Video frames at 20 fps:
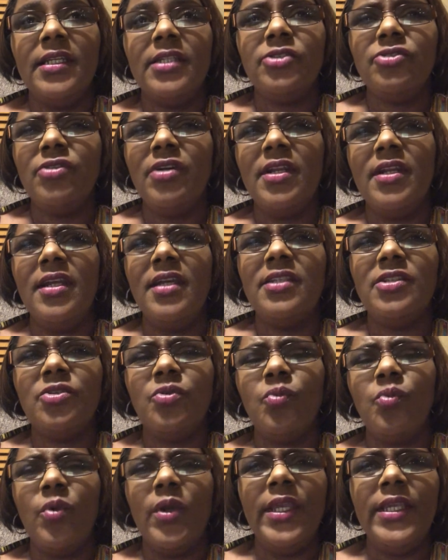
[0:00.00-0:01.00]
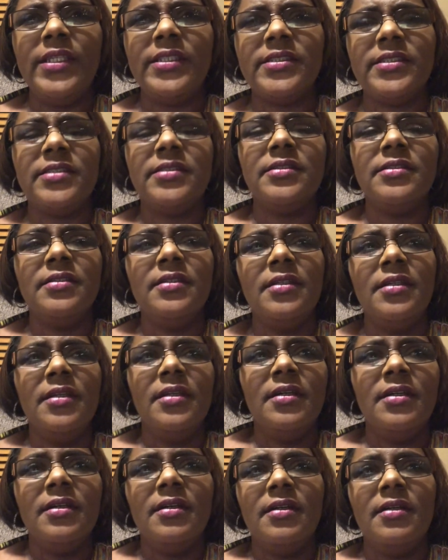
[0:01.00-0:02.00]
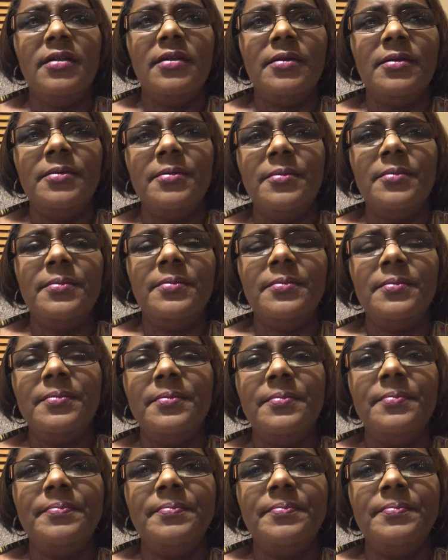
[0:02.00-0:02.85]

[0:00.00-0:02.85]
I try not to waste. Um,